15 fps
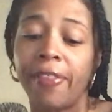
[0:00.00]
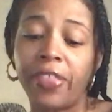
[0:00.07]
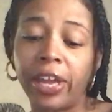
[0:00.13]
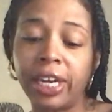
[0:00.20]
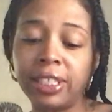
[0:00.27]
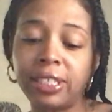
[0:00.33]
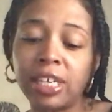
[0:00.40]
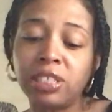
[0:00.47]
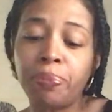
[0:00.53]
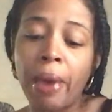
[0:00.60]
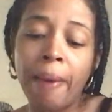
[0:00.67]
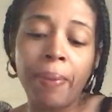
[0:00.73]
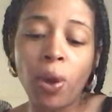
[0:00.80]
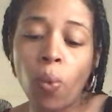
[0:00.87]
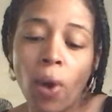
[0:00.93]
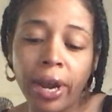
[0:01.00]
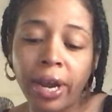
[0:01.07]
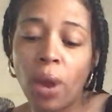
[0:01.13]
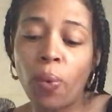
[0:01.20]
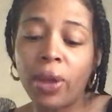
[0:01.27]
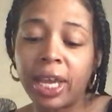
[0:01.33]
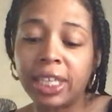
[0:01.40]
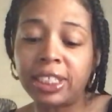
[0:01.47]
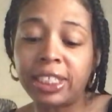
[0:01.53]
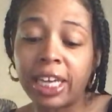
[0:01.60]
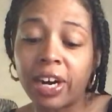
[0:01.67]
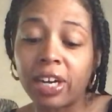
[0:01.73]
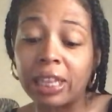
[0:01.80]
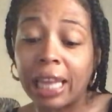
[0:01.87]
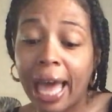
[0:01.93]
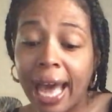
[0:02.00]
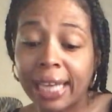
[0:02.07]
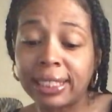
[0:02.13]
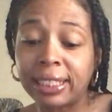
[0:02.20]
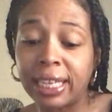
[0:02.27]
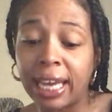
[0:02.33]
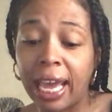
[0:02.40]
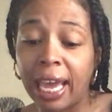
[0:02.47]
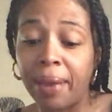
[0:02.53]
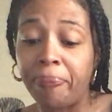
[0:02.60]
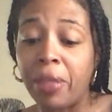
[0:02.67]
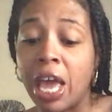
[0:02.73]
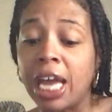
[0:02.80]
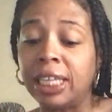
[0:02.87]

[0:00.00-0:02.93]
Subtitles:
Then he says, maybe one day we can share a last name.